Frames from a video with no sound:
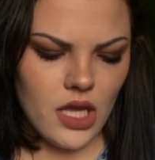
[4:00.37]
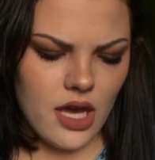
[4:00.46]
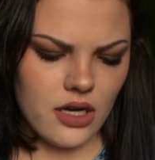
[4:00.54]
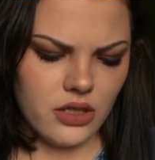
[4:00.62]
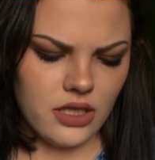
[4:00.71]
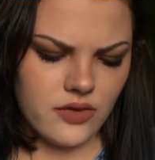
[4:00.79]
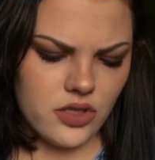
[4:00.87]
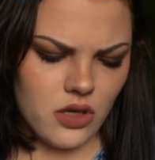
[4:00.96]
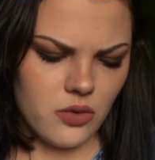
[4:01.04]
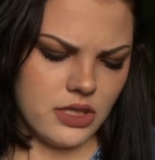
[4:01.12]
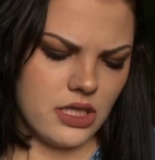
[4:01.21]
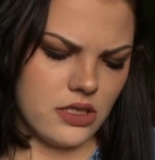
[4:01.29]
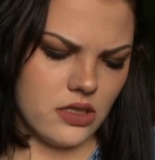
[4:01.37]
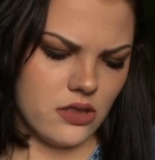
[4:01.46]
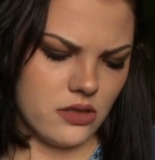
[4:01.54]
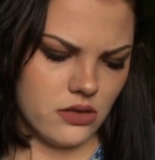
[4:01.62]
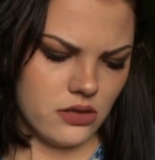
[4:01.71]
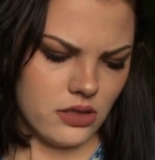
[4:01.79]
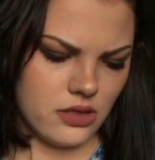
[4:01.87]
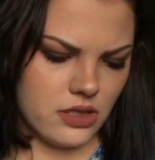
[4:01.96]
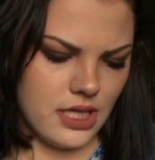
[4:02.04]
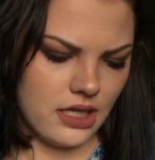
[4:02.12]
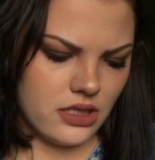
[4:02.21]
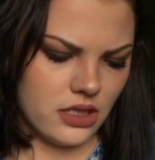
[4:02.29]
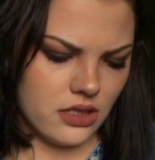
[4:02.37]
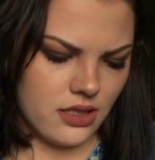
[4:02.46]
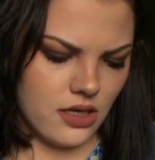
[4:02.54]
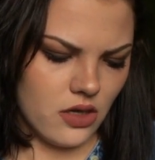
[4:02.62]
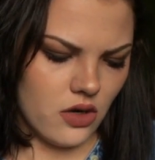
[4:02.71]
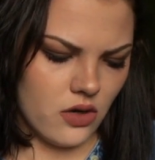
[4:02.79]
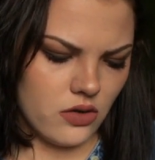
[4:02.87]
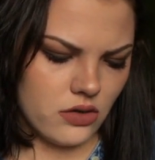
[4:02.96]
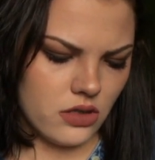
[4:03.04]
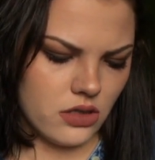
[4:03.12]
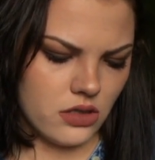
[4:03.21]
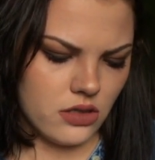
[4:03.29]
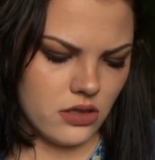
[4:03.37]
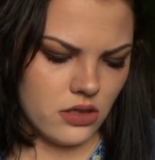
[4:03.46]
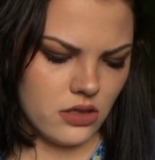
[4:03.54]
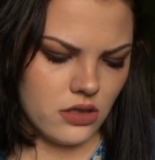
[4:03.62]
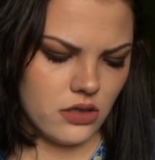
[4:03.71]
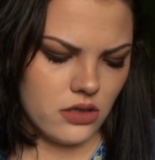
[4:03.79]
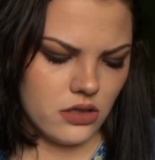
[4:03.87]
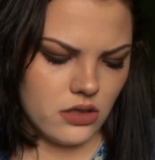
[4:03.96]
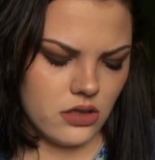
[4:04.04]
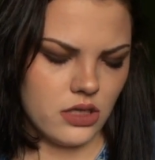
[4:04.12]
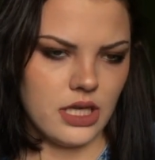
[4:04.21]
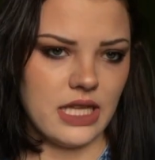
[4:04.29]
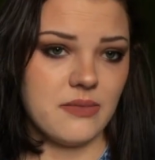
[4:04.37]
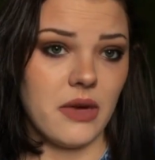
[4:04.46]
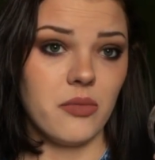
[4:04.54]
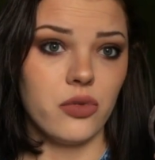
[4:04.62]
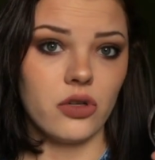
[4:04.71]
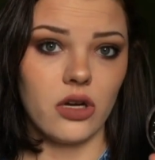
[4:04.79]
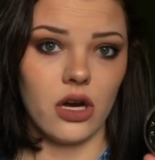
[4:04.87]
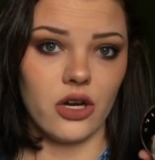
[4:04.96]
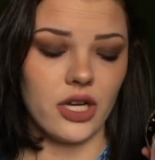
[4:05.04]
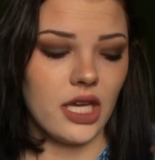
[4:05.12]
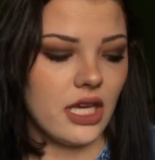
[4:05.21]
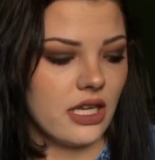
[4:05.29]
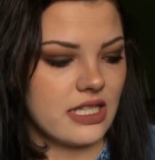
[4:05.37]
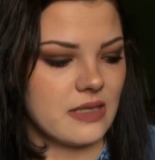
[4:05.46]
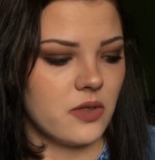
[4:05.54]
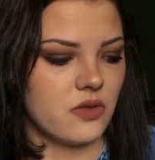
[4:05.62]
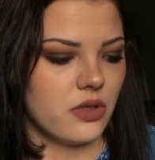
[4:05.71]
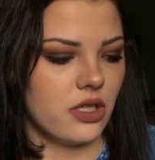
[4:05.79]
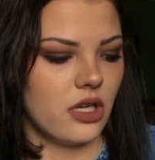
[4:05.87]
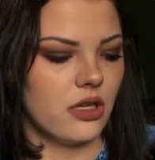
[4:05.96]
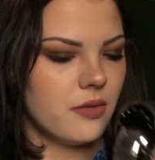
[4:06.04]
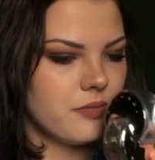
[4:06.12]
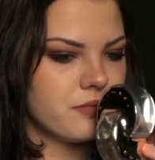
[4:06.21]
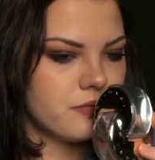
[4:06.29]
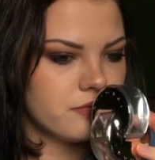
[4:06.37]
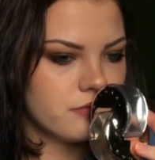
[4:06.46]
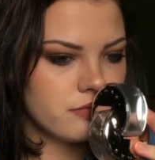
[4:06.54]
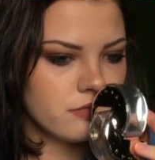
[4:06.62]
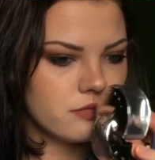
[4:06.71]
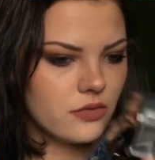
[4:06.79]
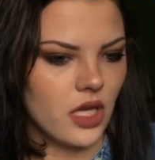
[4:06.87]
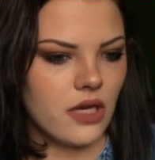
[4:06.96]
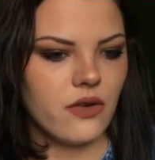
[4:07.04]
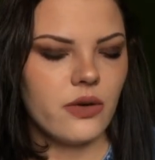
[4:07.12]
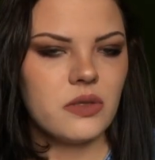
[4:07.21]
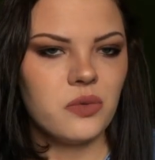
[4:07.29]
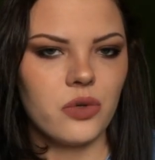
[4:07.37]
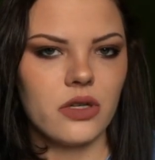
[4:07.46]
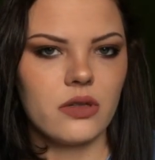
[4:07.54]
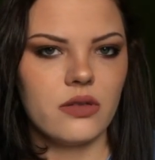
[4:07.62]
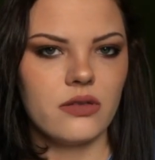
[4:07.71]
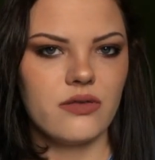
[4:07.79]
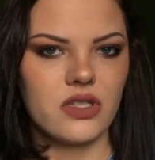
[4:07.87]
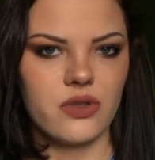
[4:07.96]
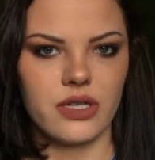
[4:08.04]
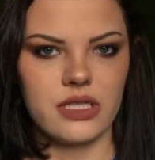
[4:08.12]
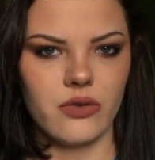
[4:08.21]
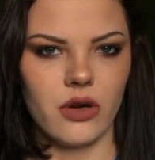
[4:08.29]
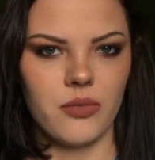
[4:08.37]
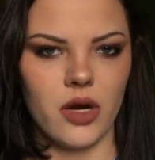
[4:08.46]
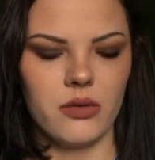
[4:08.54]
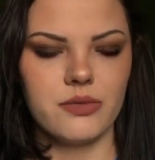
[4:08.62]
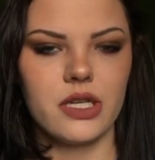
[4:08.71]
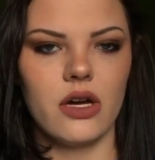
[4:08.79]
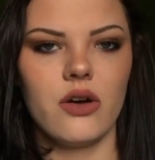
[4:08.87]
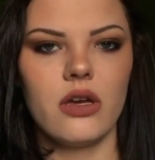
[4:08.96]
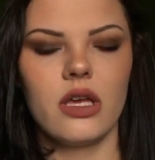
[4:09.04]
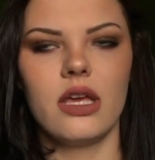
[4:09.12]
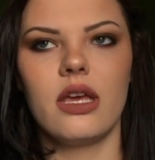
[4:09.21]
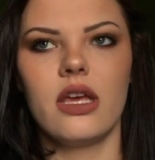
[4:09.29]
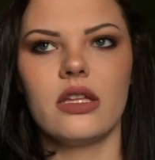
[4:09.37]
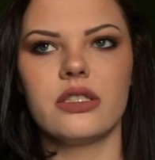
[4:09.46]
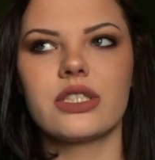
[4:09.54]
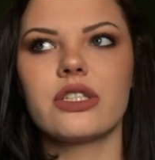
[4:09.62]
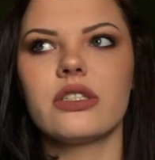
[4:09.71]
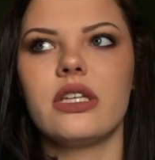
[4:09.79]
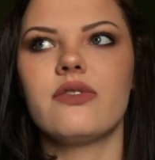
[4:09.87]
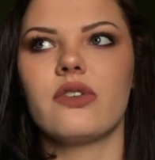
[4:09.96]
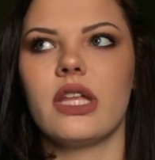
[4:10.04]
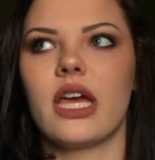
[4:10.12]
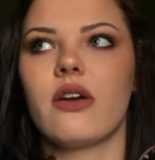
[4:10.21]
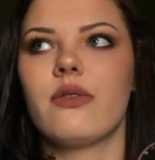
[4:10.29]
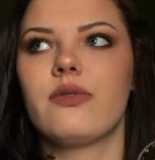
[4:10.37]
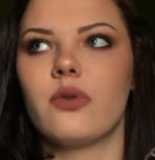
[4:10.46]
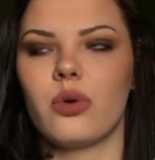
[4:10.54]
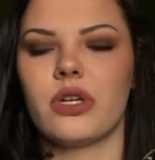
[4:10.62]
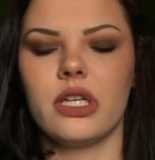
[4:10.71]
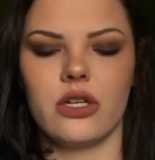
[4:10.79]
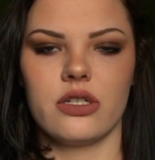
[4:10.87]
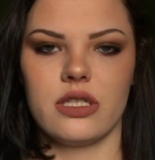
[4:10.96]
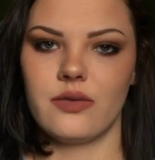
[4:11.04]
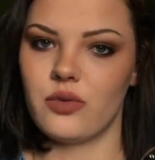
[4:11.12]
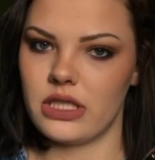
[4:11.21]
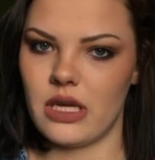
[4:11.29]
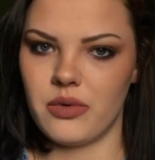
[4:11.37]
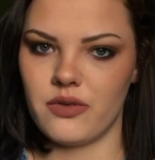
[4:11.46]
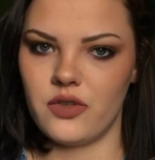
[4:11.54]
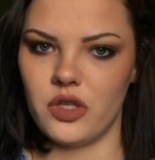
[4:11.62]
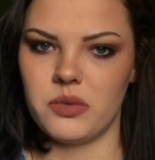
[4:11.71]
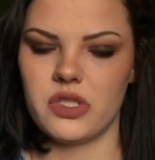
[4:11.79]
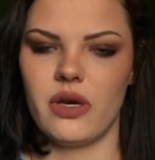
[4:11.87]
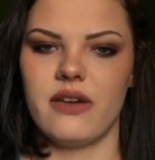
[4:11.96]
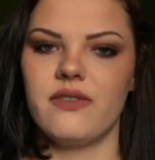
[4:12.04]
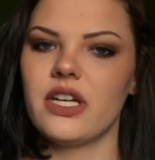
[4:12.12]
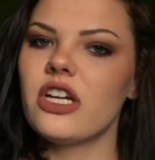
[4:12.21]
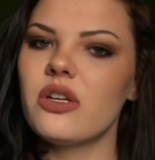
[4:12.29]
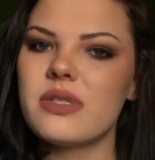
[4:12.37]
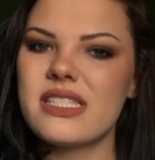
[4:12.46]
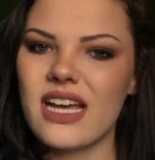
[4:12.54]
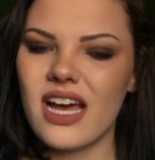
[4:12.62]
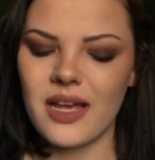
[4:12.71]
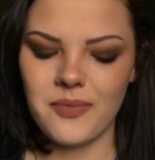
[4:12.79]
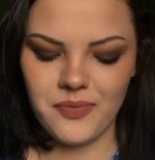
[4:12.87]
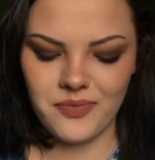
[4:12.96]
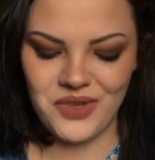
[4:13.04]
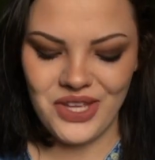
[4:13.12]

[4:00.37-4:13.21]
I don't even know what this is technically called. It's by Bulgari, and it smells really good. I've always worn Victoria's Secret Bombshell. Literally for like 4 years I've worn that perfume, so I figured it was time